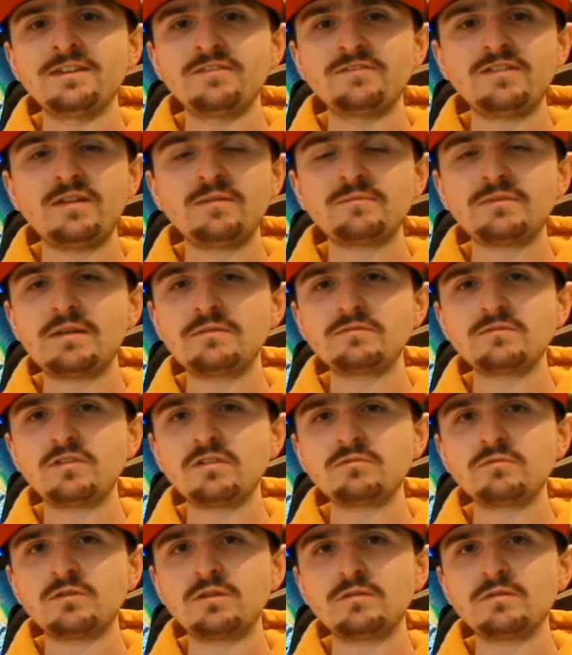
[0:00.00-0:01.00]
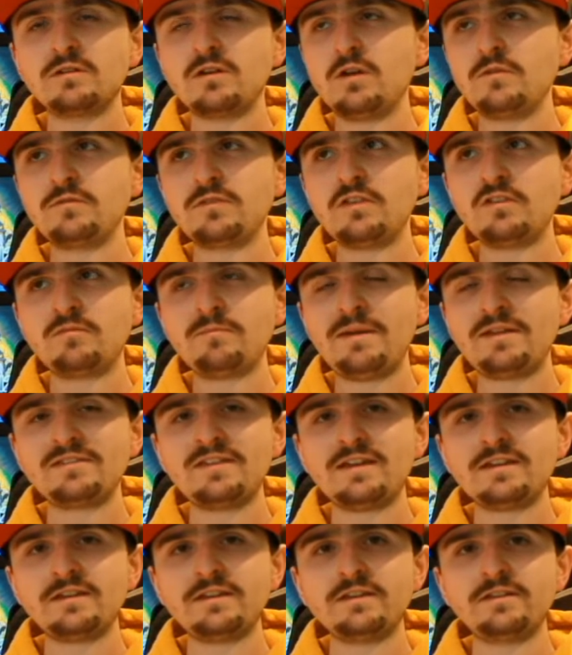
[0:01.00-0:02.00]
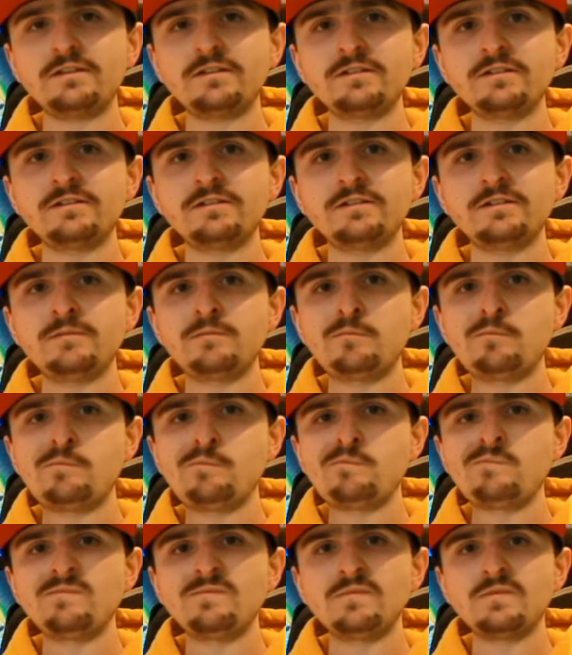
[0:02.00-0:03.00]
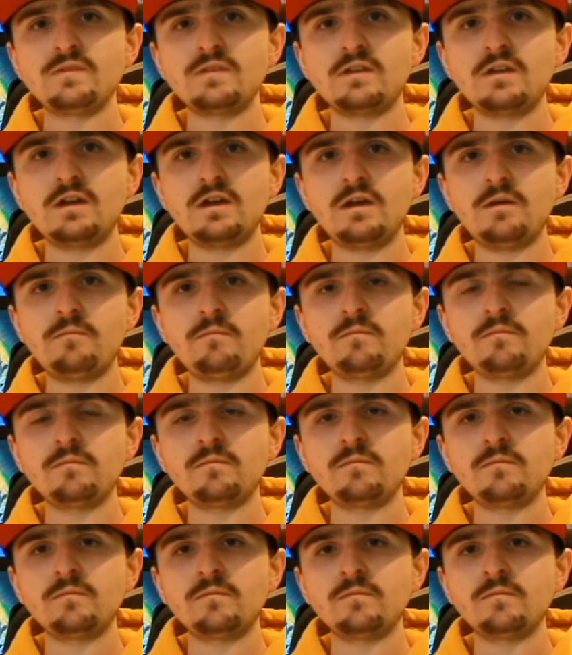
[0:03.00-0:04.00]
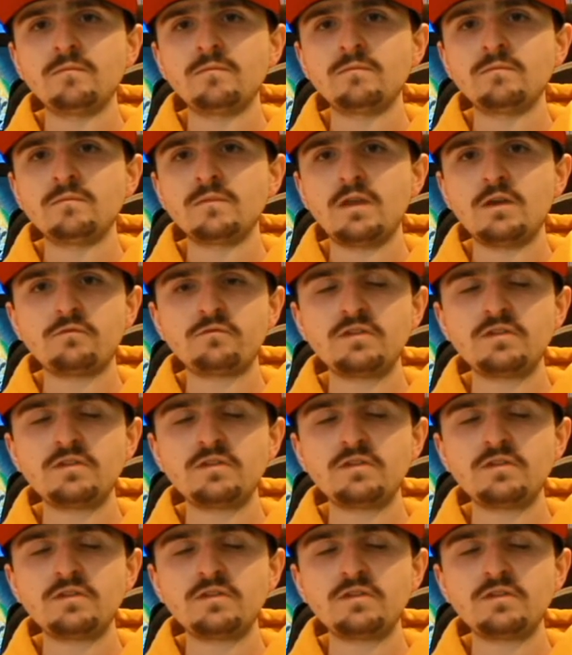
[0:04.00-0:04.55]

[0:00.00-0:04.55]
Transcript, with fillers: sometimes you just want to go for the spectacular, um, a